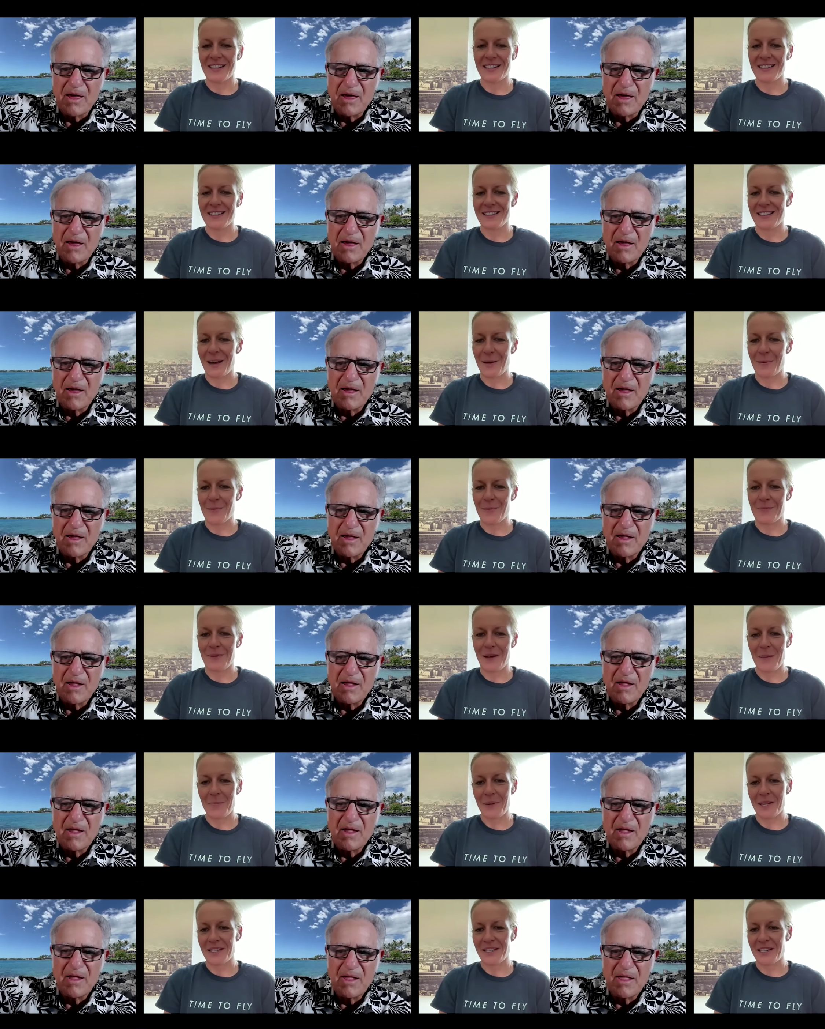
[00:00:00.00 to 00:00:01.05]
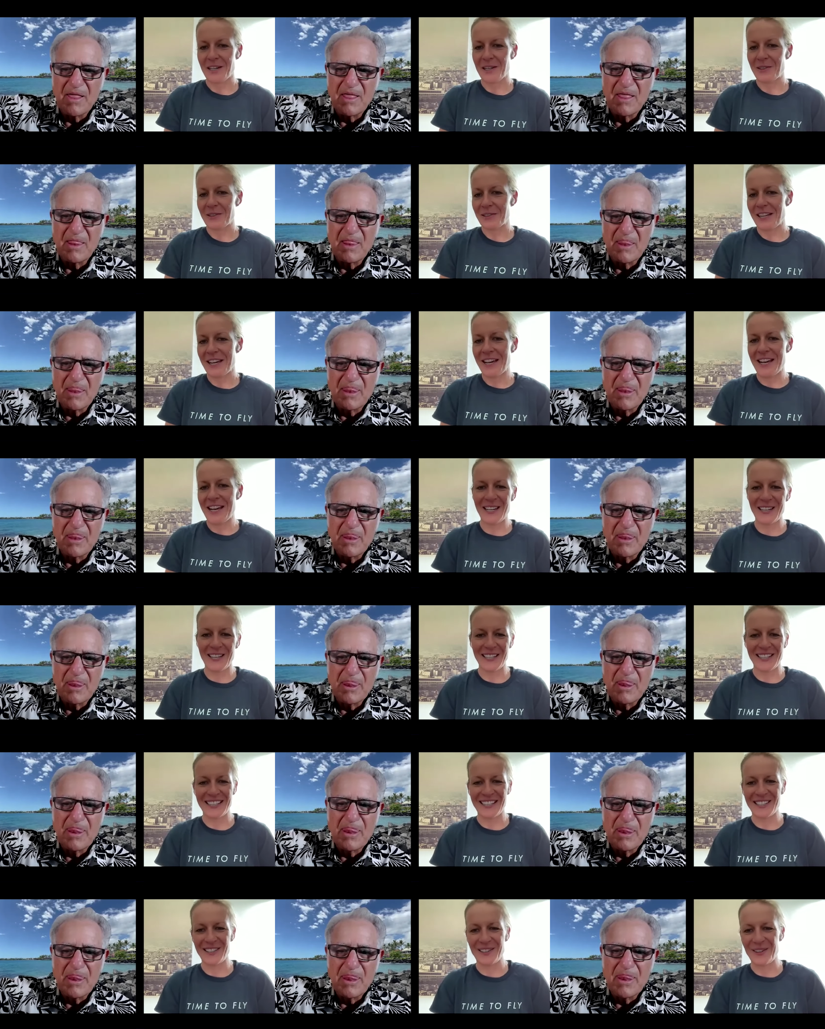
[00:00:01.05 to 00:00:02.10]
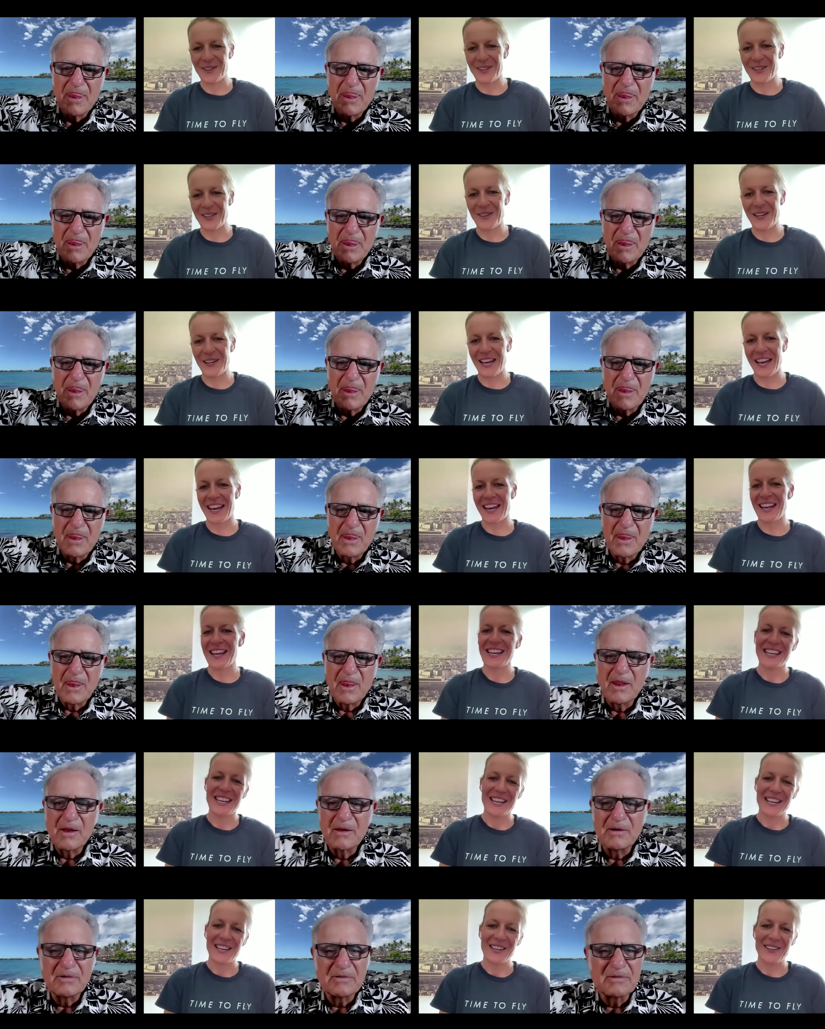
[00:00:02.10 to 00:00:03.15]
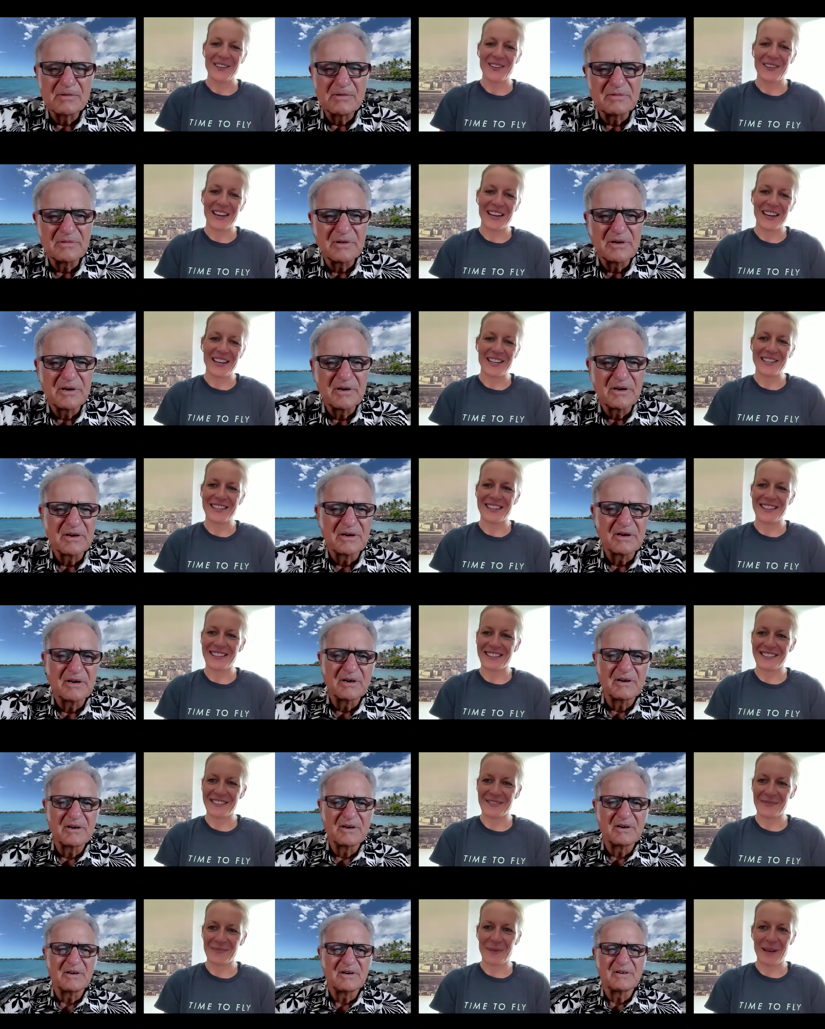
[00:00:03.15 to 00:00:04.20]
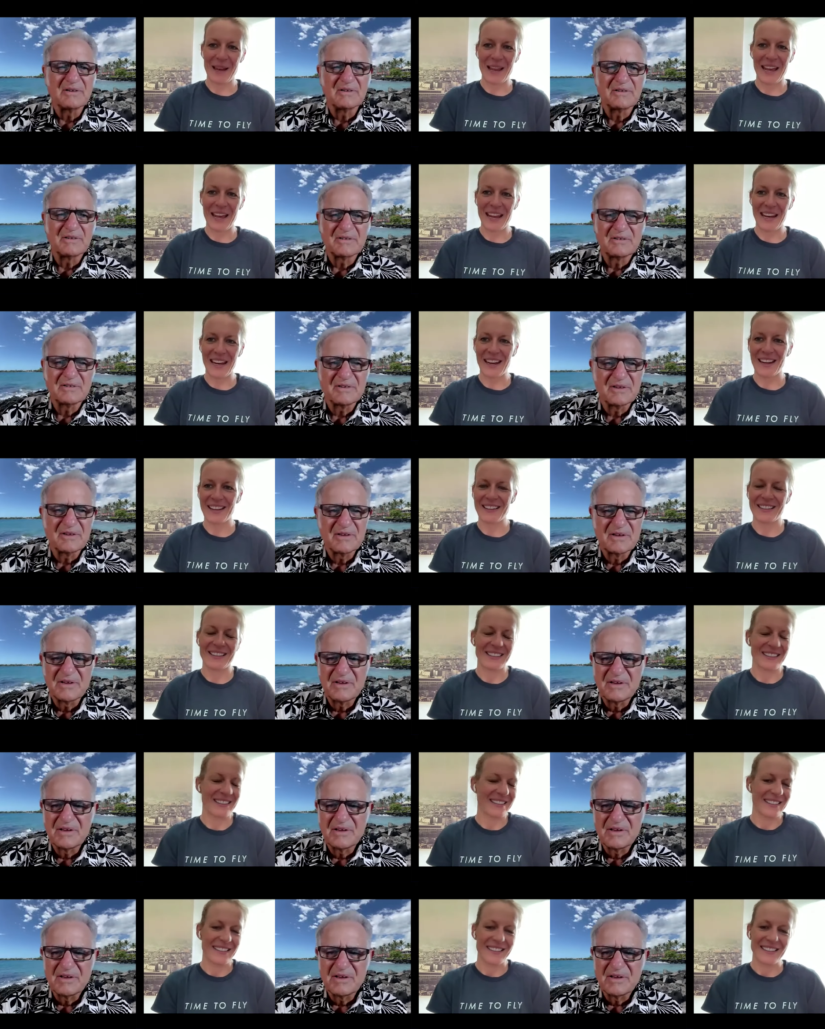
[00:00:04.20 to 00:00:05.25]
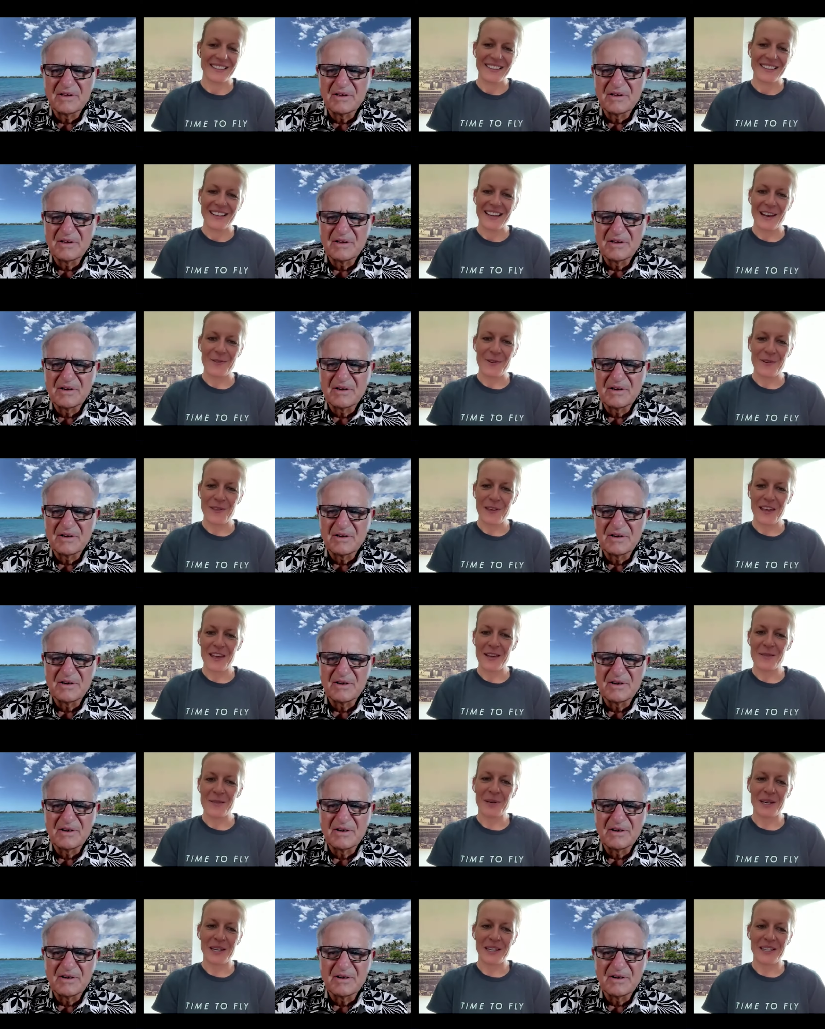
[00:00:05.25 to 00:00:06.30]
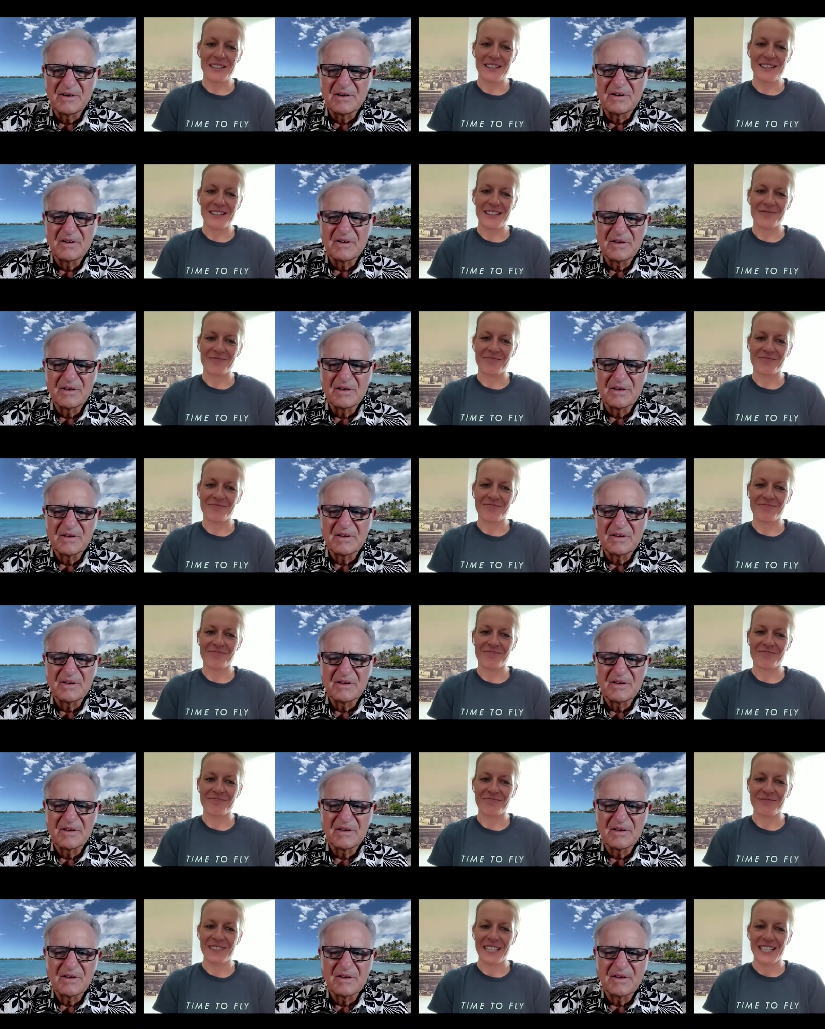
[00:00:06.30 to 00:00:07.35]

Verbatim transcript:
Speaker 1: it is up up and down. you you can you can't uh, plan everything, but um,